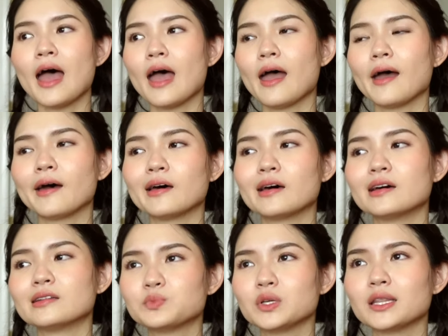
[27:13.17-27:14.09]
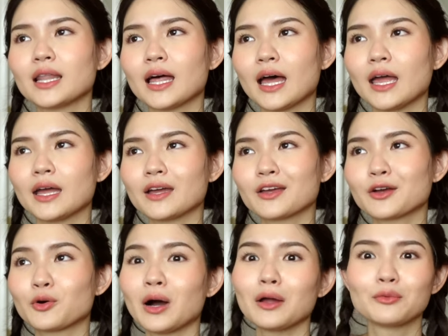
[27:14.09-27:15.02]
and been
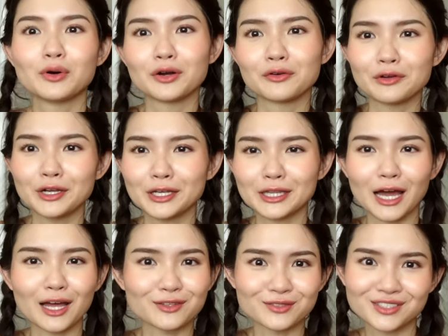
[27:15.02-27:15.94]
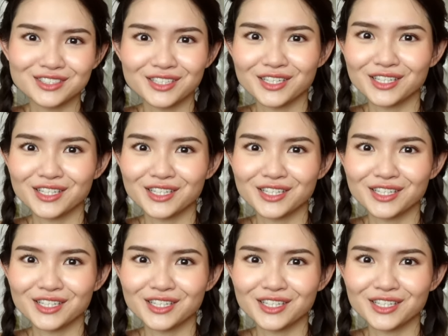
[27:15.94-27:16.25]
like quite worrying lah to see